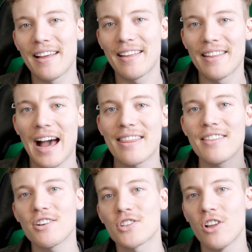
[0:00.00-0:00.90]
I think
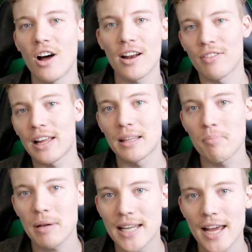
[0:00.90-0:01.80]
there's a lot of like the
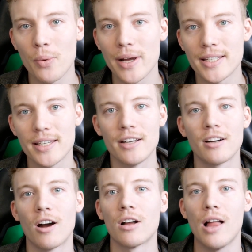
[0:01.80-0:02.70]
big takeaways here
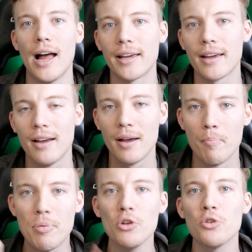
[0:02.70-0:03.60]
are like
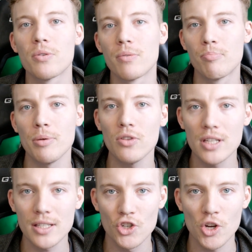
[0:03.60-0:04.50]
build
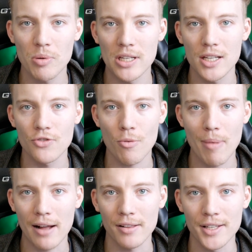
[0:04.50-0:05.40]
these GPTs for
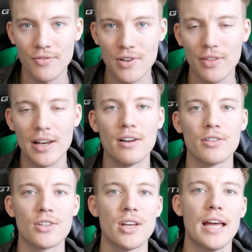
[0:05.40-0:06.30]
backlinks, if nothing
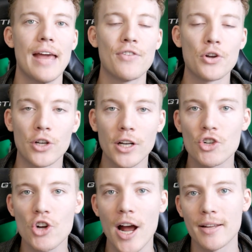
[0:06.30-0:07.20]
else. If you're going to
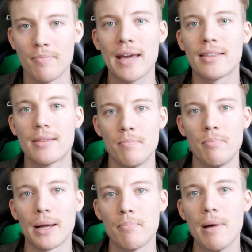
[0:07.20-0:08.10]
try to make
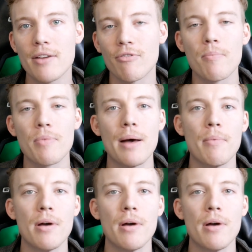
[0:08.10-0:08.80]
like money from them,